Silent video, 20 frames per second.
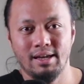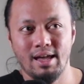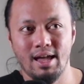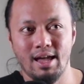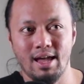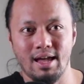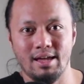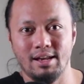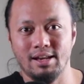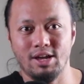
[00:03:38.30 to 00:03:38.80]

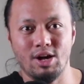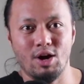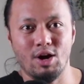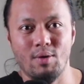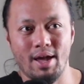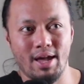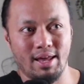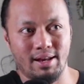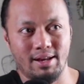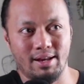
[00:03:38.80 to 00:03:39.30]
And they go
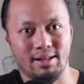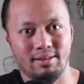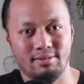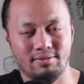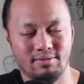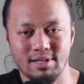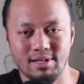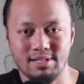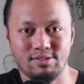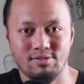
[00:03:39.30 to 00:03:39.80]
ahead and
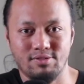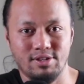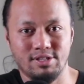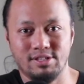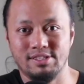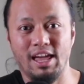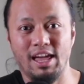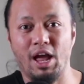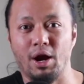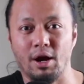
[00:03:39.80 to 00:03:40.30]
it's
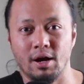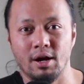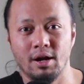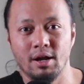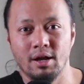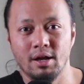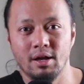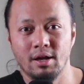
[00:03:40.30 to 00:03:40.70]
there.